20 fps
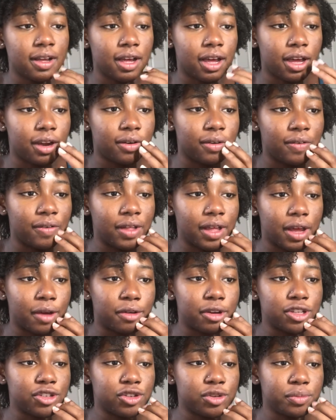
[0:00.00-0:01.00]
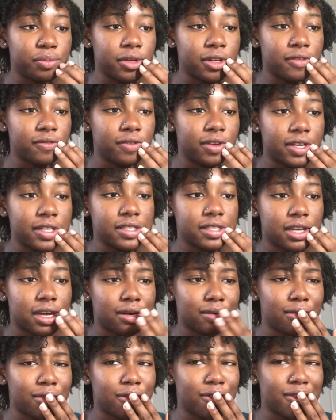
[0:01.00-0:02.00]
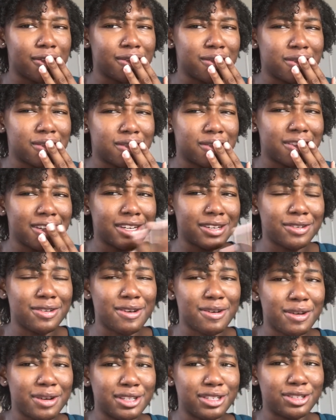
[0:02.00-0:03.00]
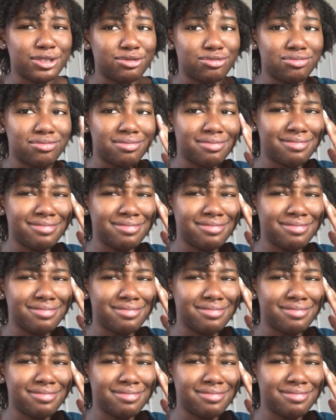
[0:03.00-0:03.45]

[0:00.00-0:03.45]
I don't feel like I want to do a beat phase. I don't know. I don't know. I don't know what to do.